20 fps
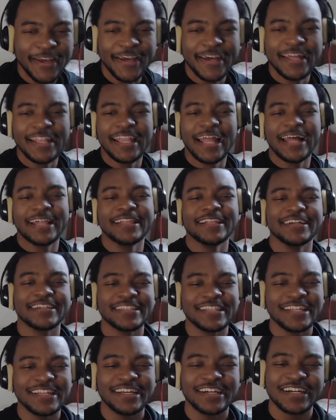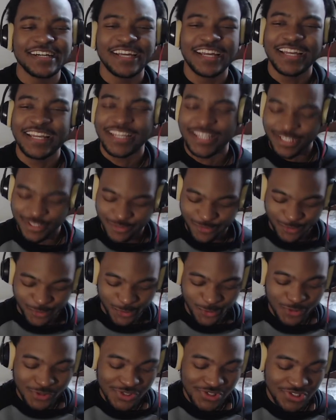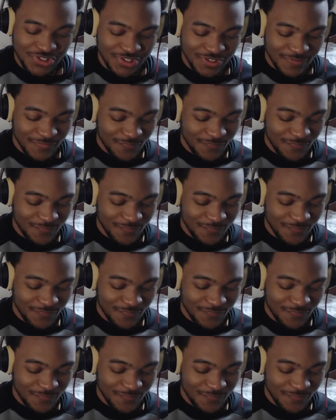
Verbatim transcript: Like, look, look, look. His voice.